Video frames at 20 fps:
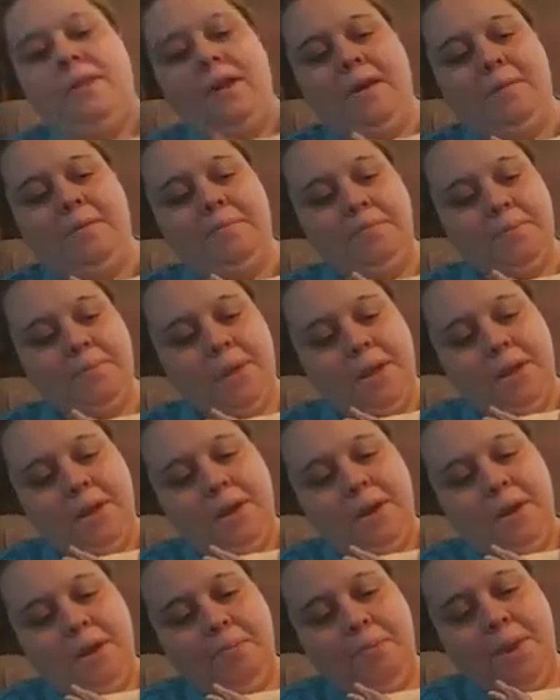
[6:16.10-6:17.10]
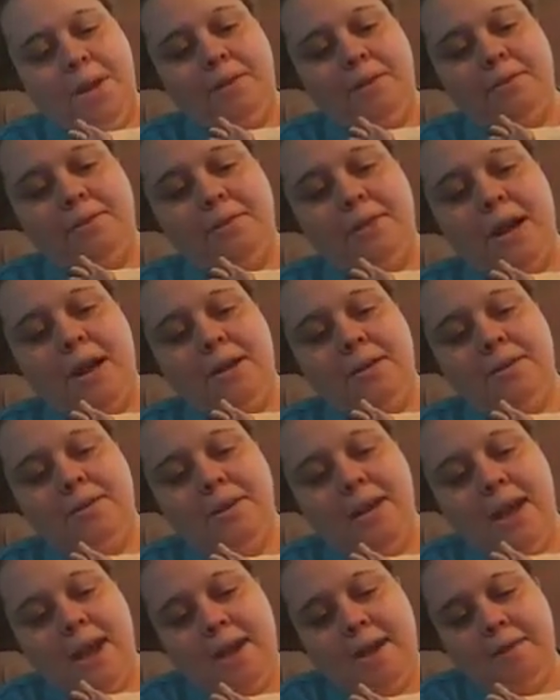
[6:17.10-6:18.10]
Uh, her pink socks
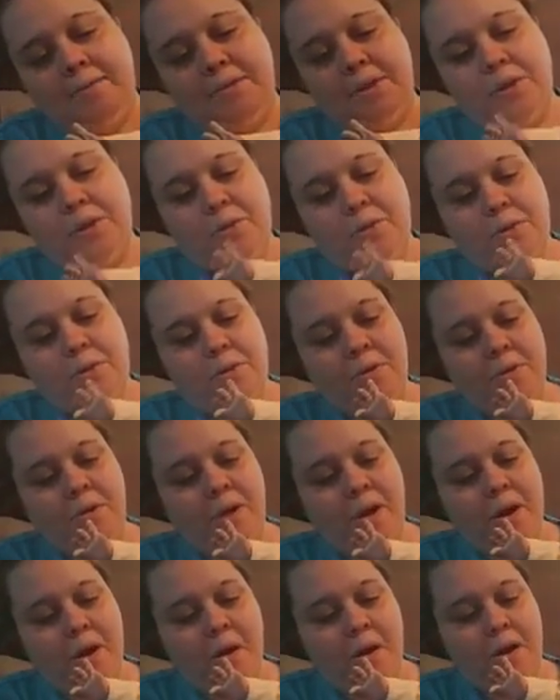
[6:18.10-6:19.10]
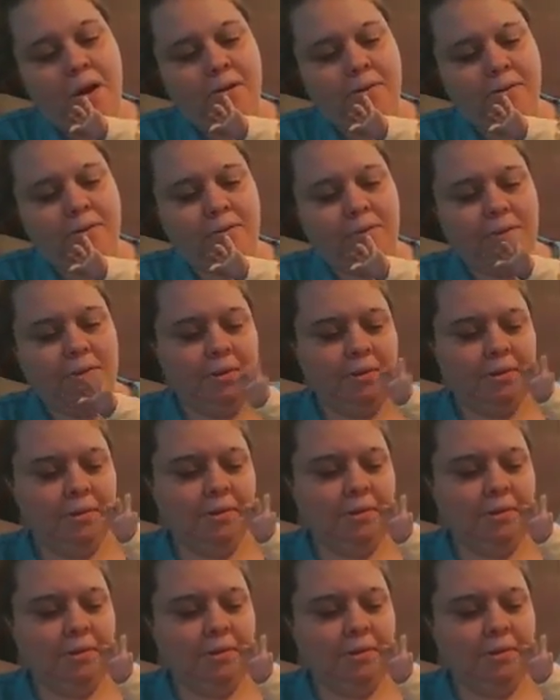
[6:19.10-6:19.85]
have little hearts